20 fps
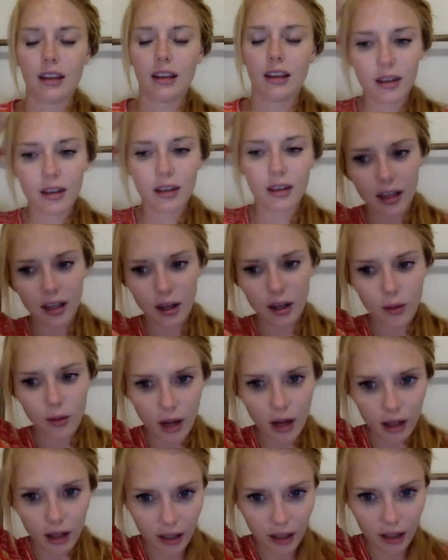the
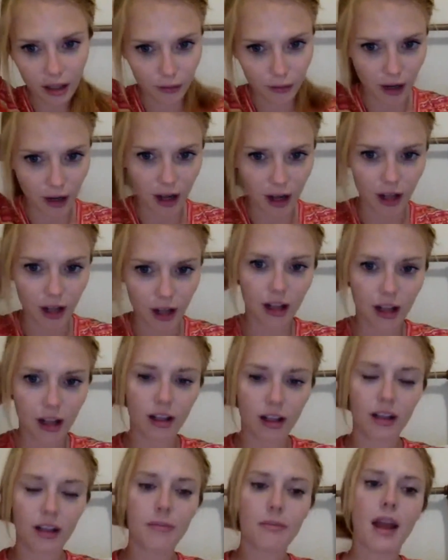equality for all
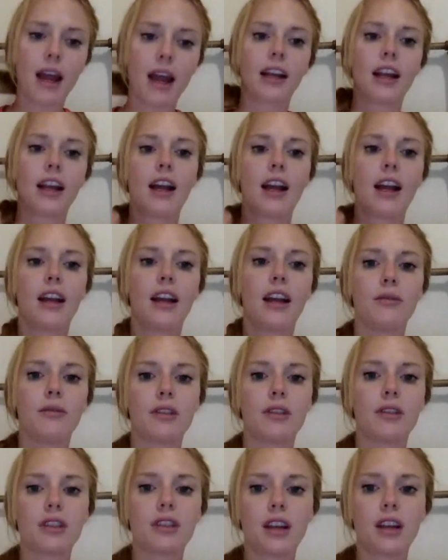mankind was
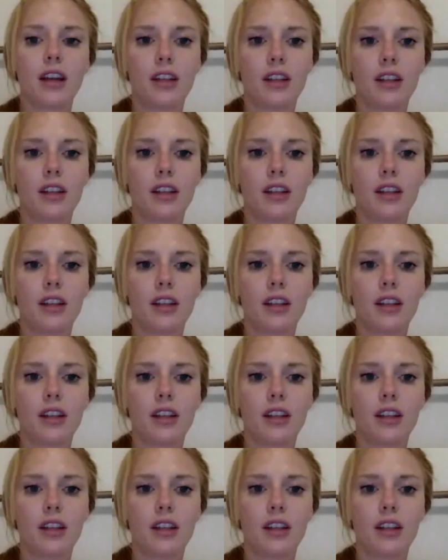a mm-hmm. huge